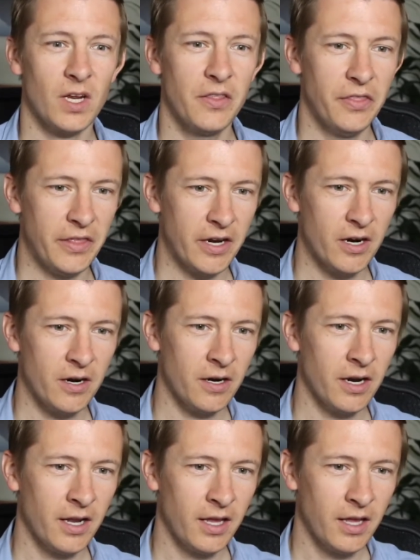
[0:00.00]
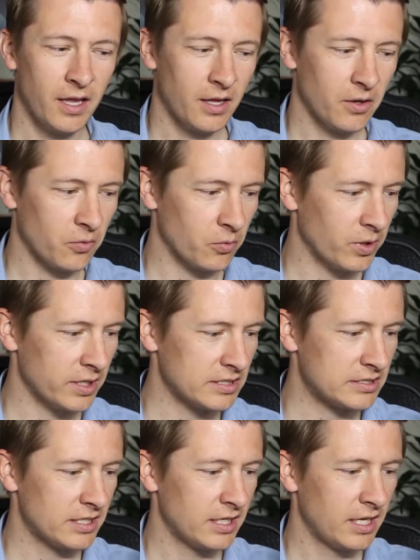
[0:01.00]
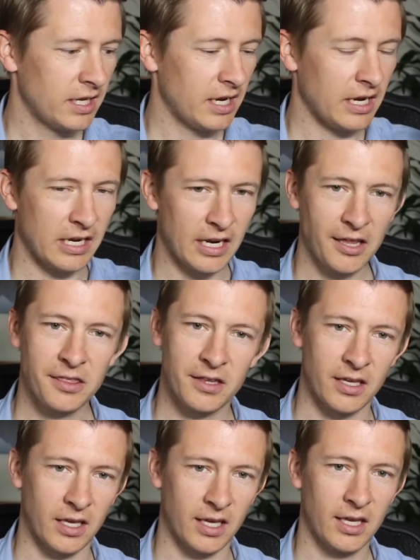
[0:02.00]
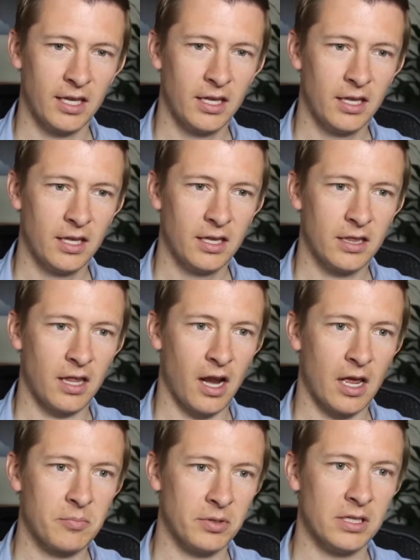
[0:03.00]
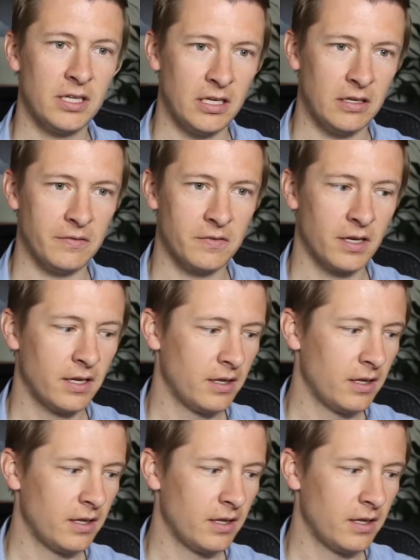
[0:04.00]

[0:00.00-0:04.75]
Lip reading: There was nothing that I believed